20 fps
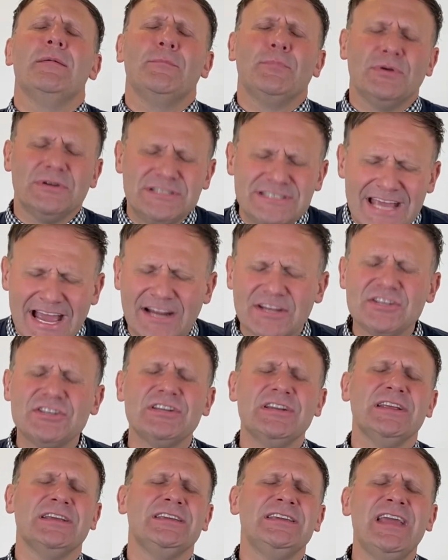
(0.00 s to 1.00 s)

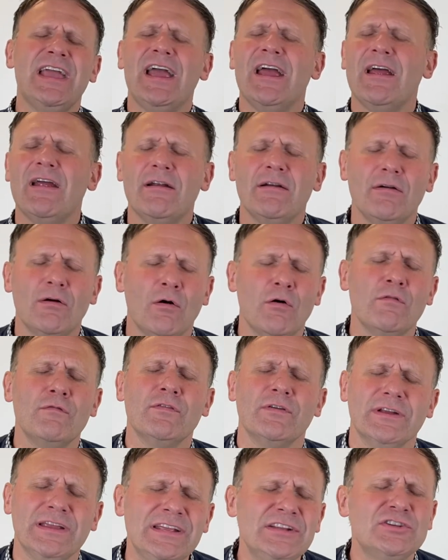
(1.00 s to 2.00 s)
protection and care
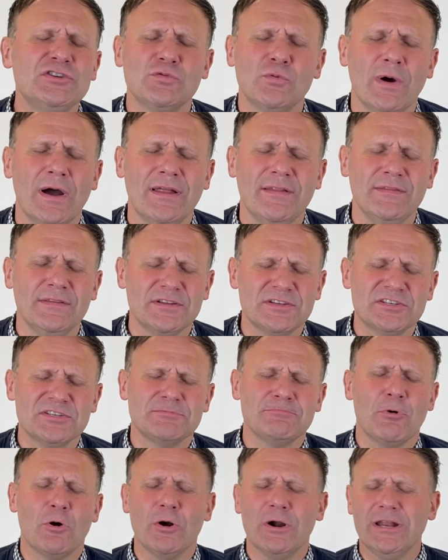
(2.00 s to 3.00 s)
over each one
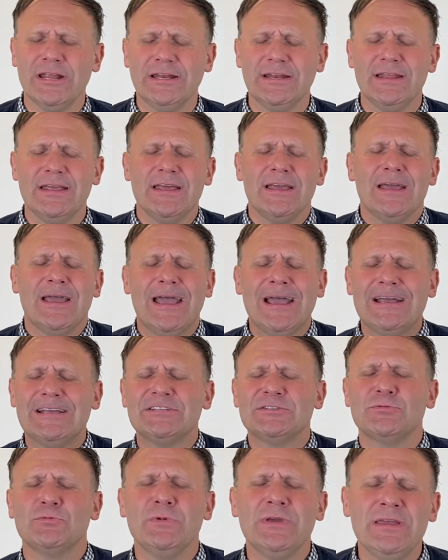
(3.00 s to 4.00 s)
this morning
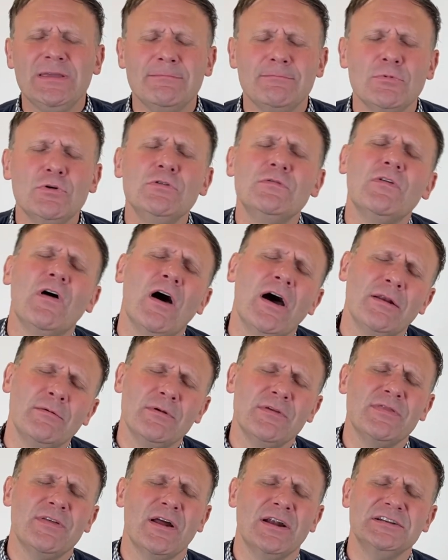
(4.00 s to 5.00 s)
as we move on
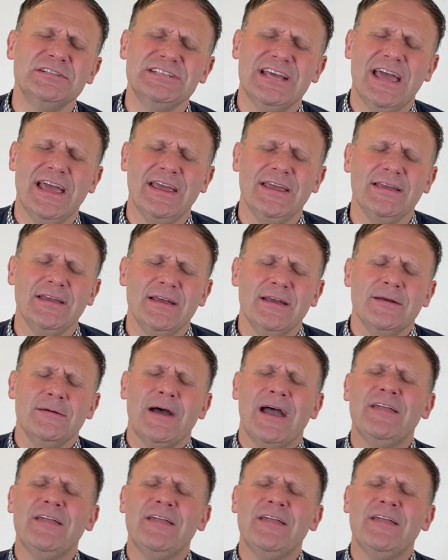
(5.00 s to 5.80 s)
with our day.